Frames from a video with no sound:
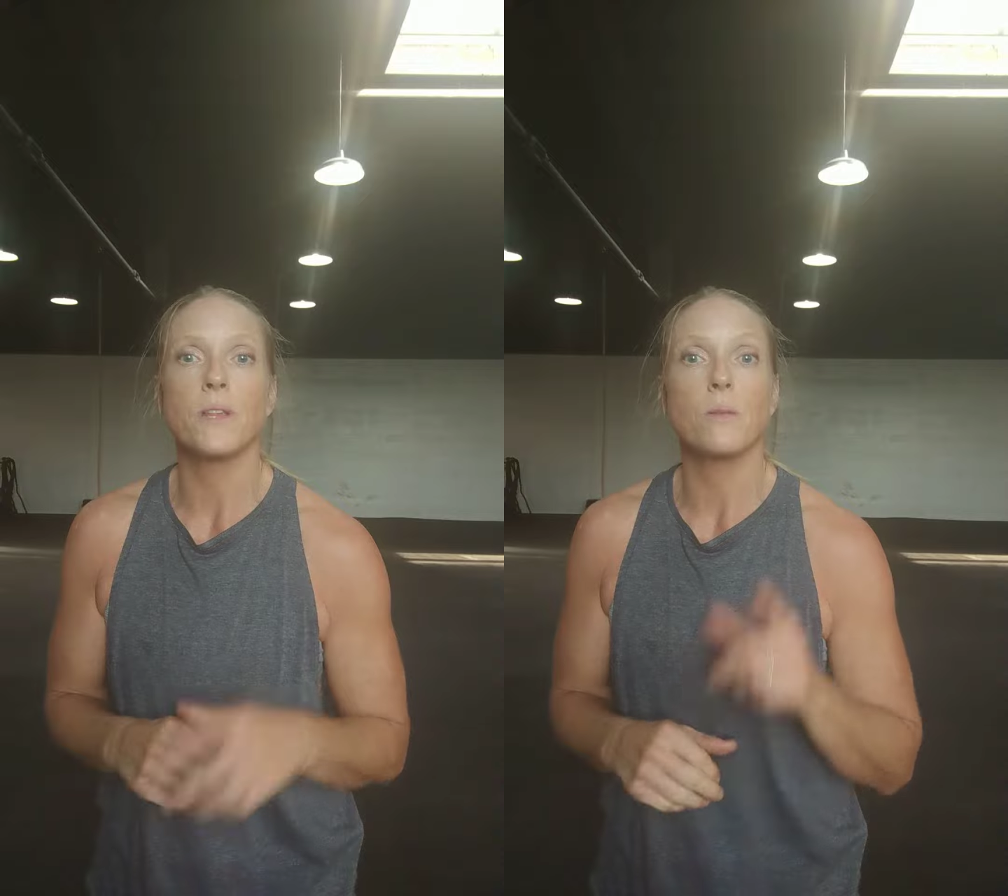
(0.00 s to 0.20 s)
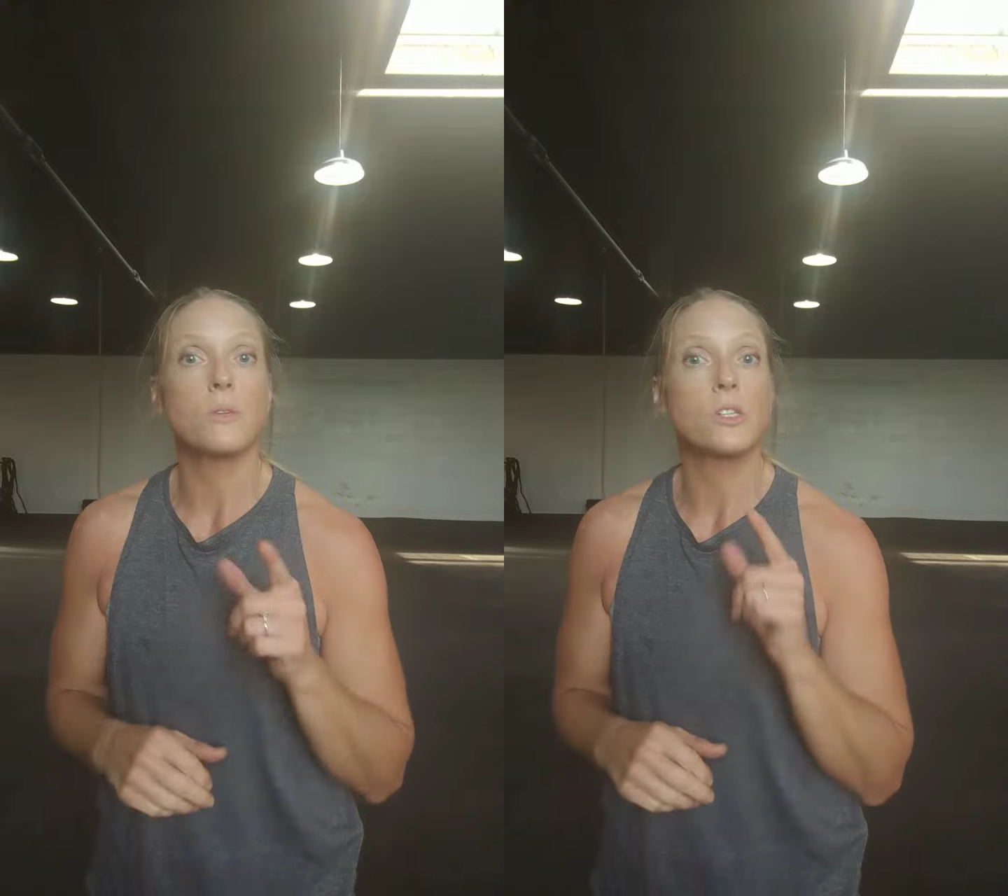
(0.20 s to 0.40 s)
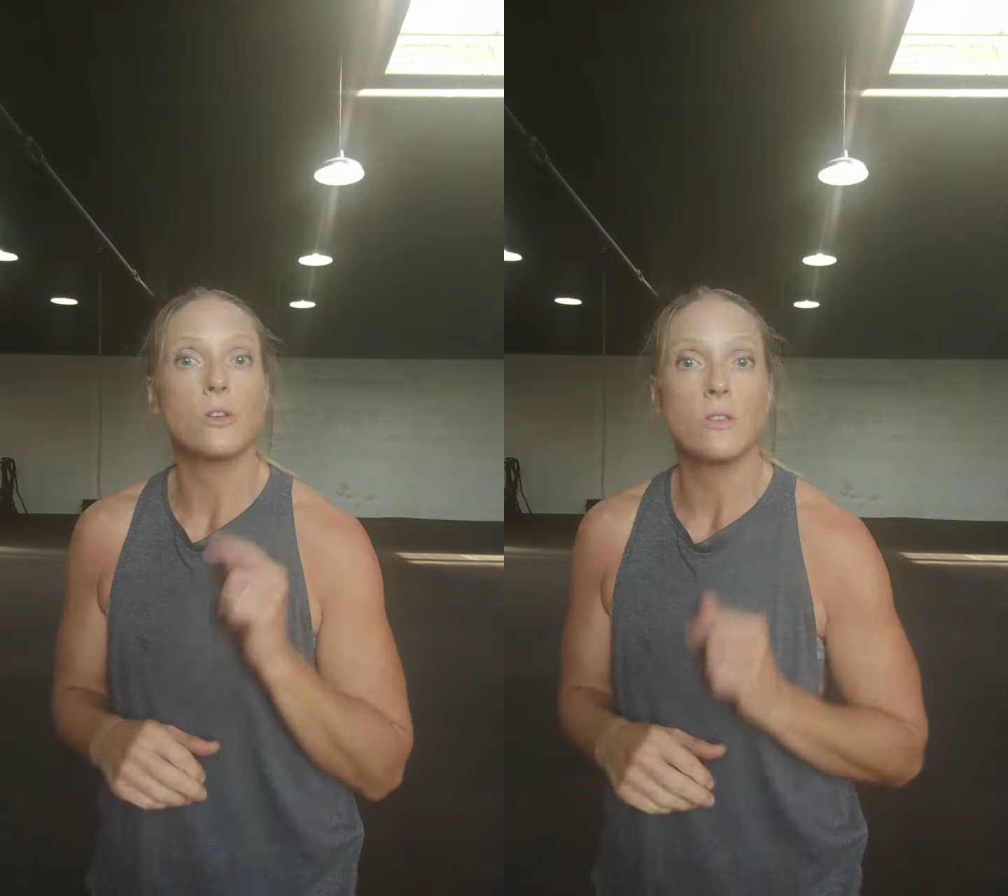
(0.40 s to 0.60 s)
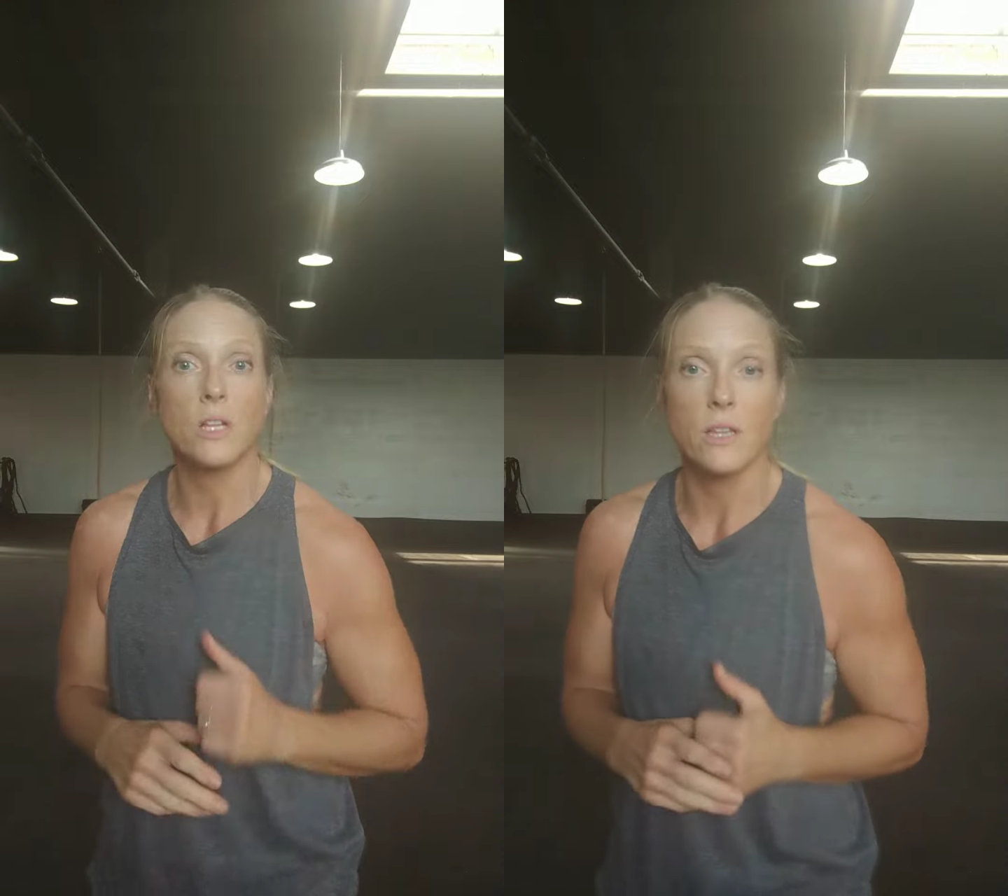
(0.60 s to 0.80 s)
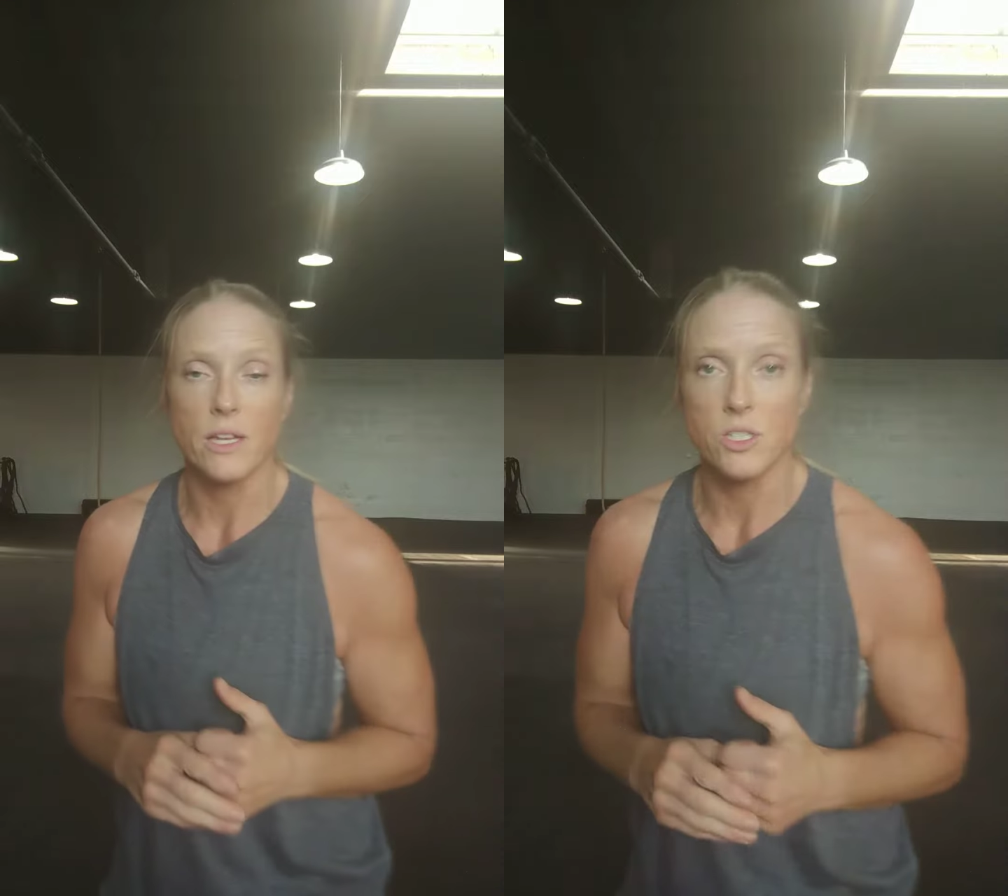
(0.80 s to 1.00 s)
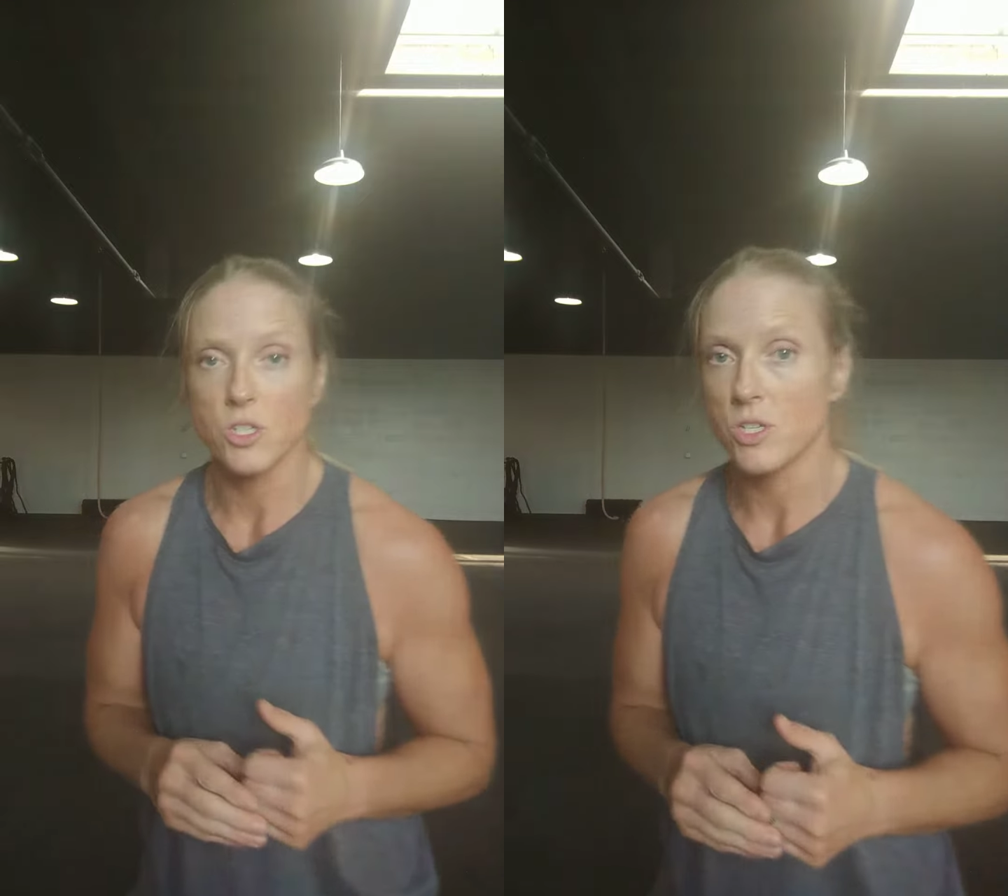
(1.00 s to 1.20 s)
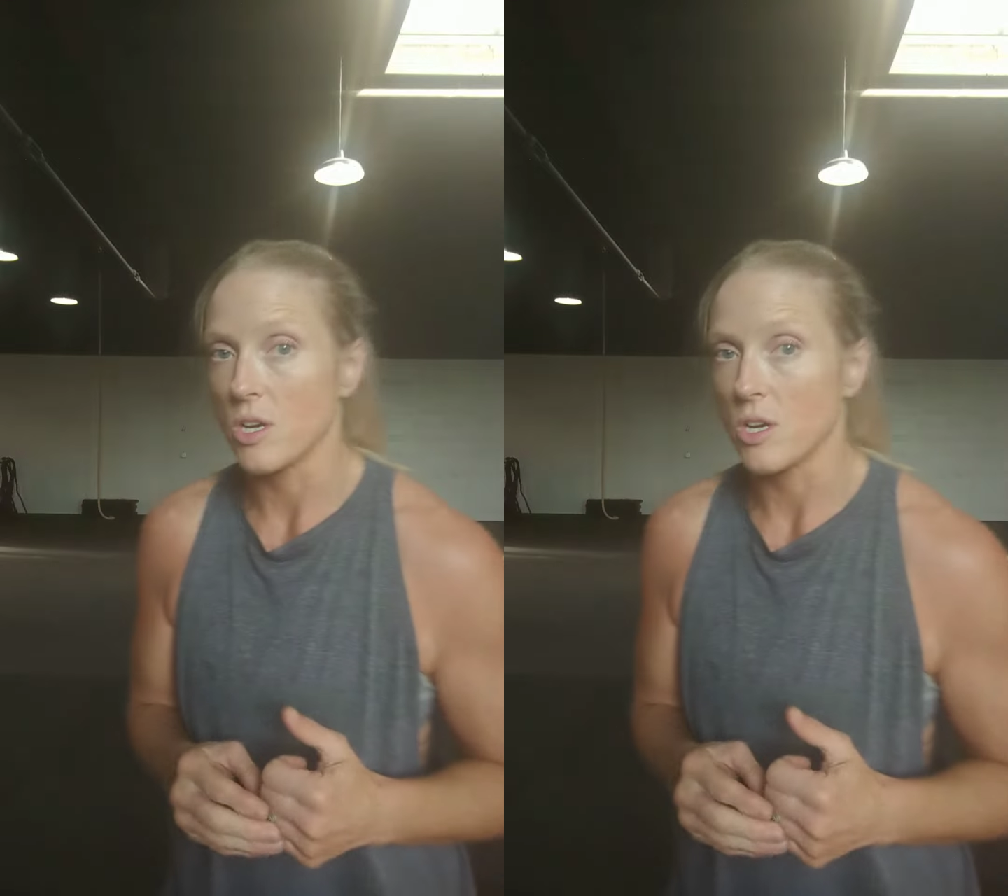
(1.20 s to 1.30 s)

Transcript: but let me show you the lunges.